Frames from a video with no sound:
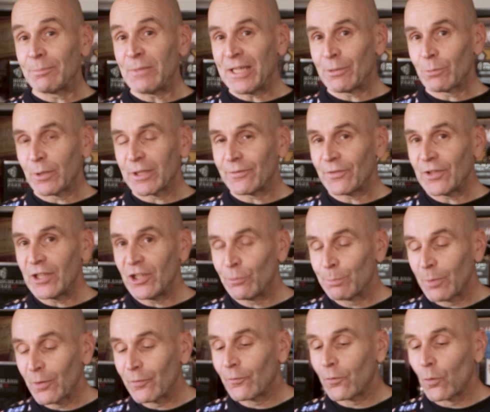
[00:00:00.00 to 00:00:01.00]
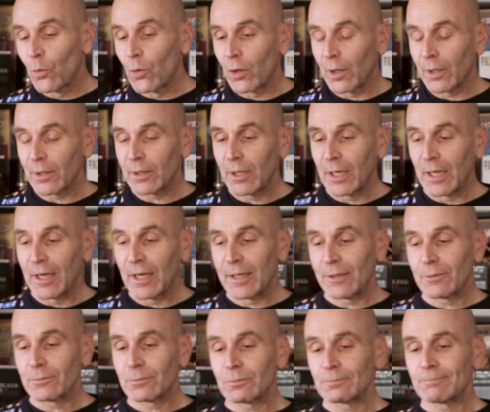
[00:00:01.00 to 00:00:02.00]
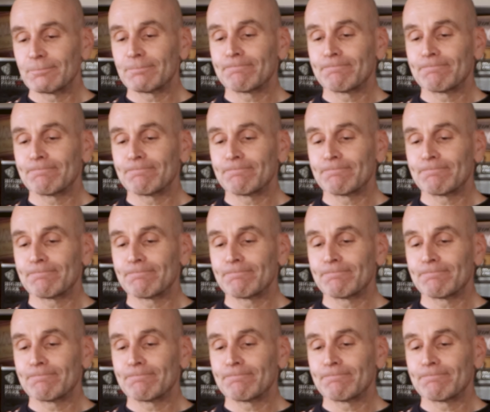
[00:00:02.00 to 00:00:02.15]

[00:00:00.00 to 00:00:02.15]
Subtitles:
made one of these before. I'm